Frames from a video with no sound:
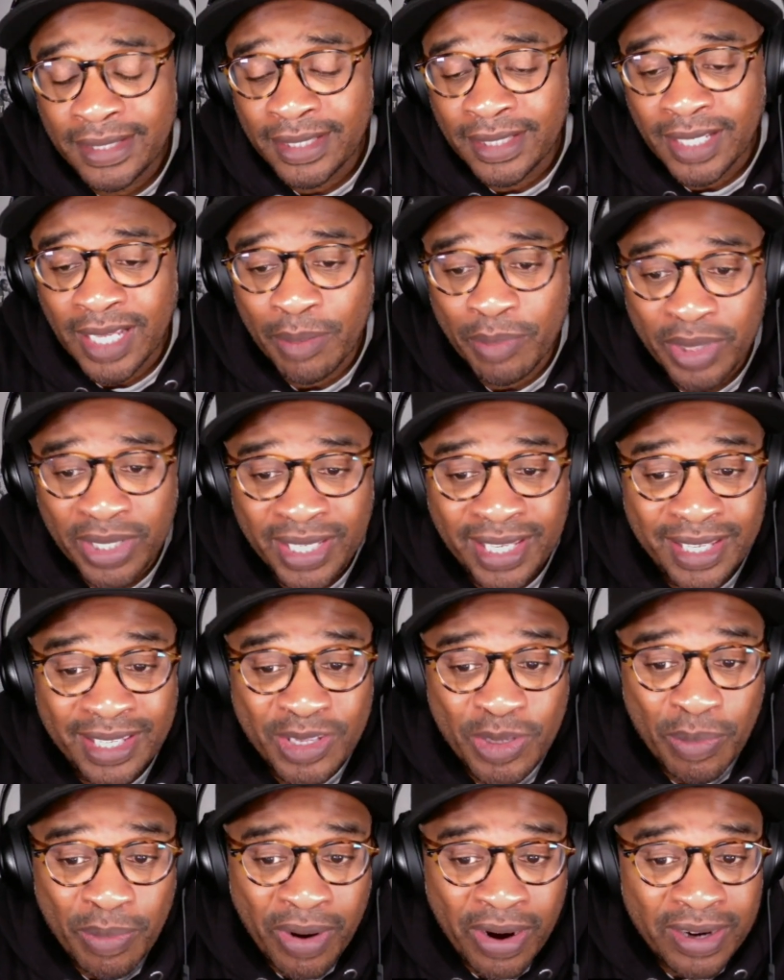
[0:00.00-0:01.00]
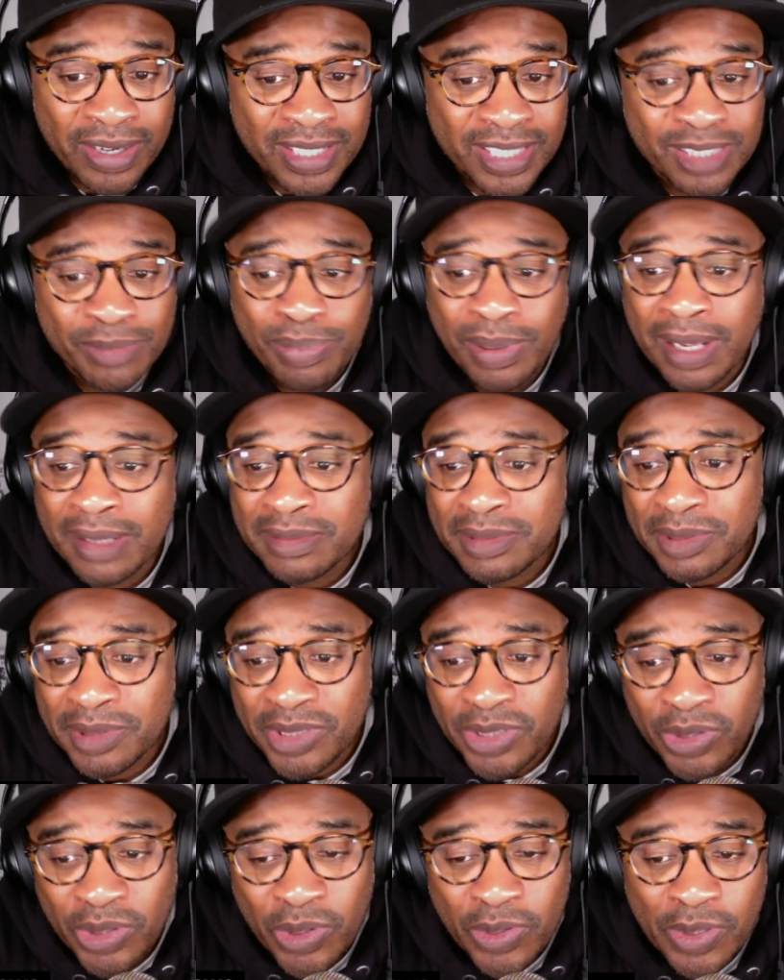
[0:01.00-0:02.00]
I mean, Kenyon Martin could possibly
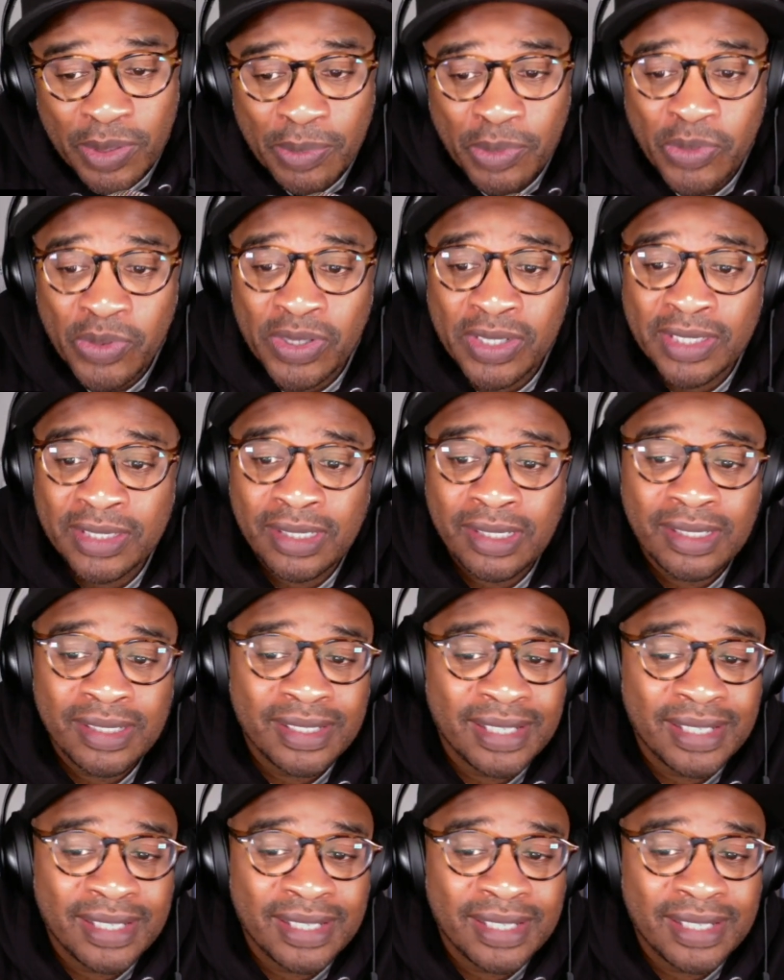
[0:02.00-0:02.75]
still go number 1.